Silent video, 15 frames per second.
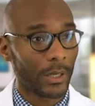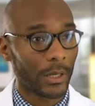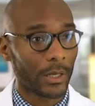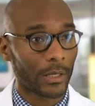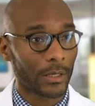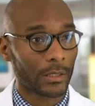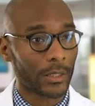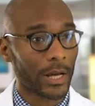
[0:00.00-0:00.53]

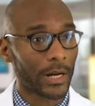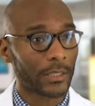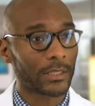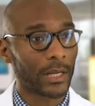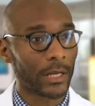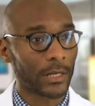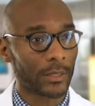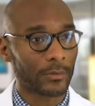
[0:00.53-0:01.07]
And a lot of
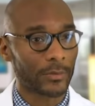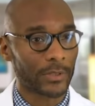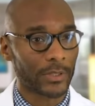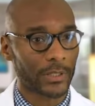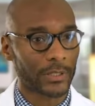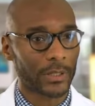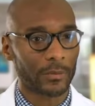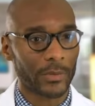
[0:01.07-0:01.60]
times
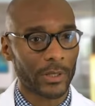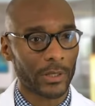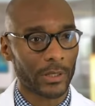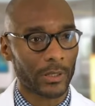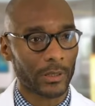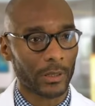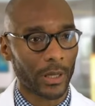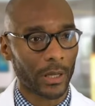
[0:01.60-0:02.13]
this can
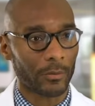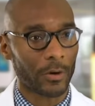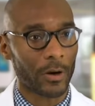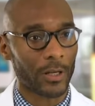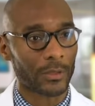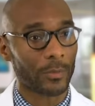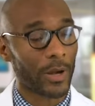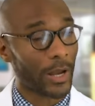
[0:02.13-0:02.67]
be um,
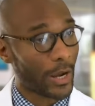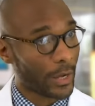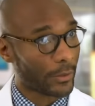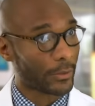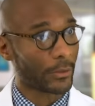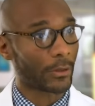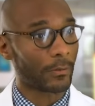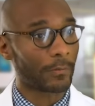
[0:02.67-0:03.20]
caused by
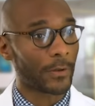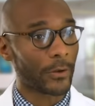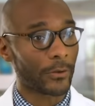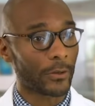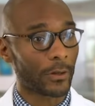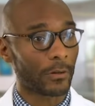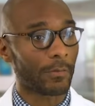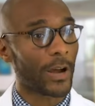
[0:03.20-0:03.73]
either
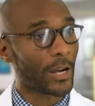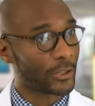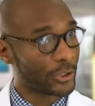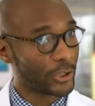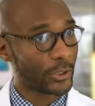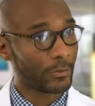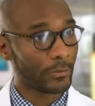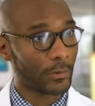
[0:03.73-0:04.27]
failure of
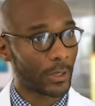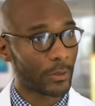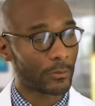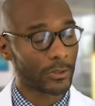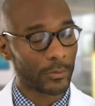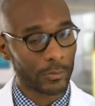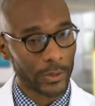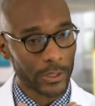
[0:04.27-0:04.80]
oxygen, uh,
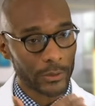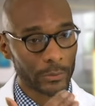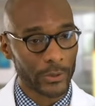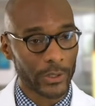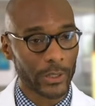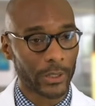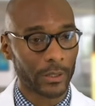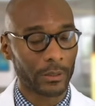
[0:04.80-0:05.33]
which is a place
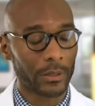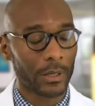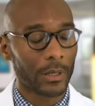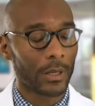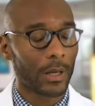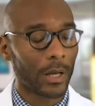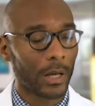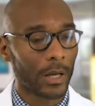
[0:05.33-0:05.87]
we can
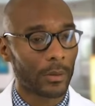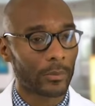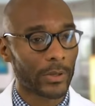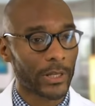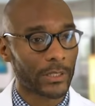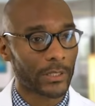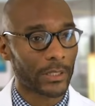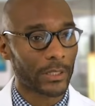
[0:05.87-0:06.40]
uh,
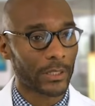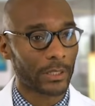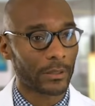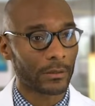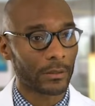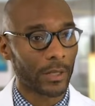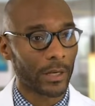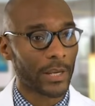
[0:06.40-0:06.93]
place a,
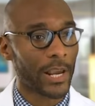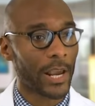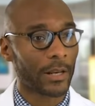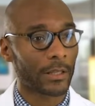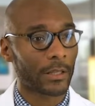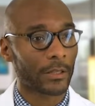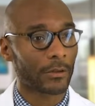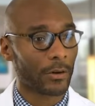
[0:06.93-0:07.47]
a,
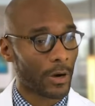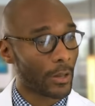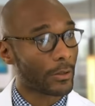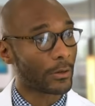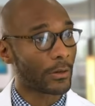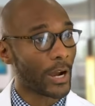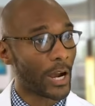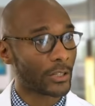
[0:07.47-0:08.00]
cannula or
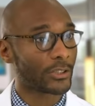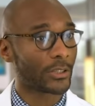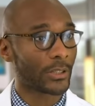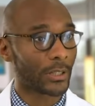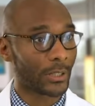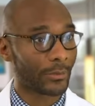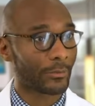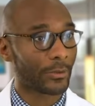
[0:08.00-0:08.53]
other
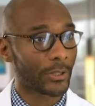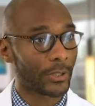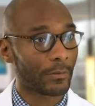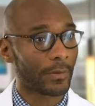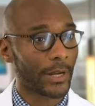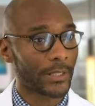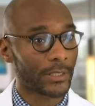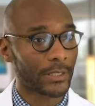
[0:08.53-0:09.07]
oxygen delivery
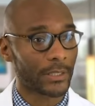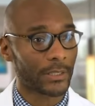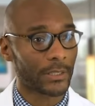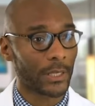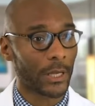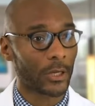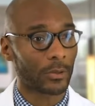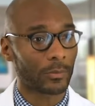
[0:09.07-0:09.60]
devices
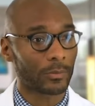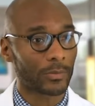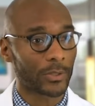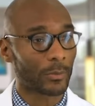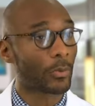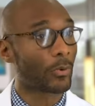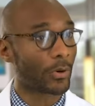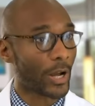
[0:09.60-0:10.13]
to help
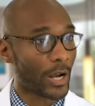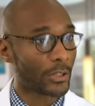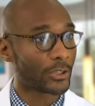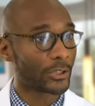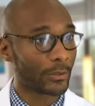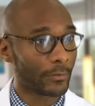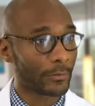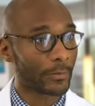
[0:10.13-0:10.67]
support
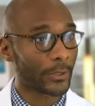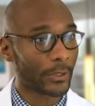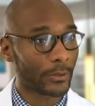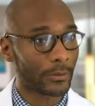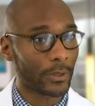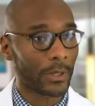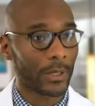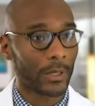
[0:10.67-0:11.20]
oxygen flow.